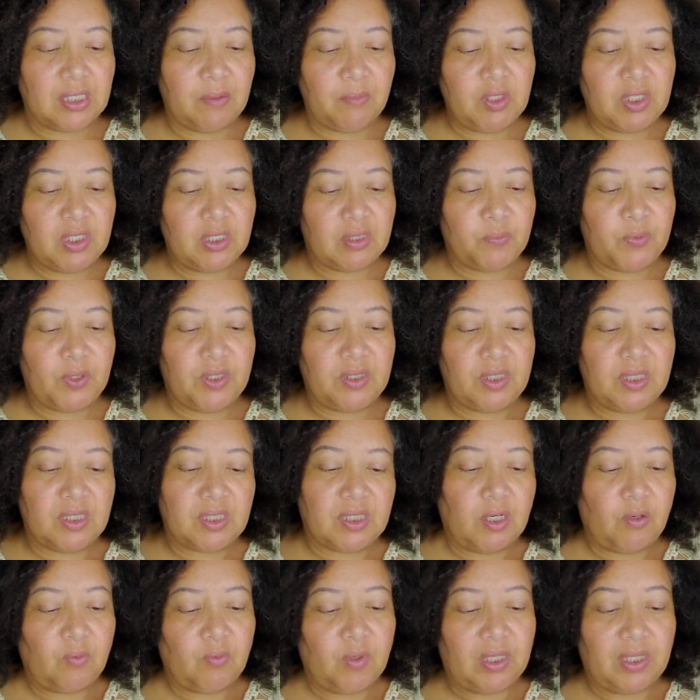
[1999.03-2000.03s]
Let me just put
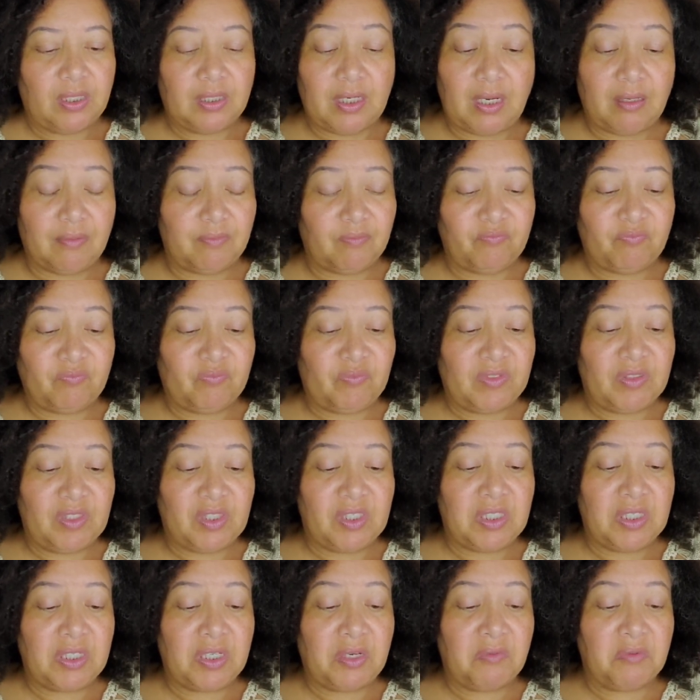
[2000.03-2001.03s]
this on while y'all
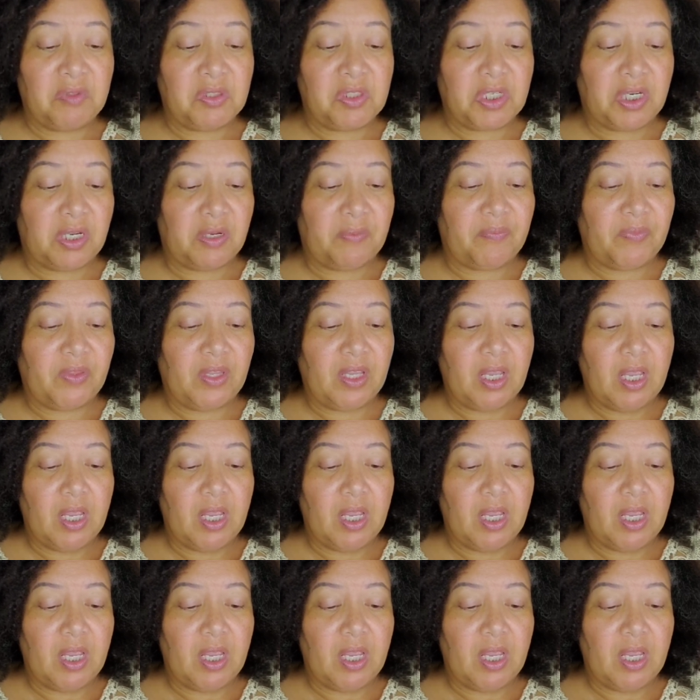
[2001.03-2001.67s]
sitting here with y'all.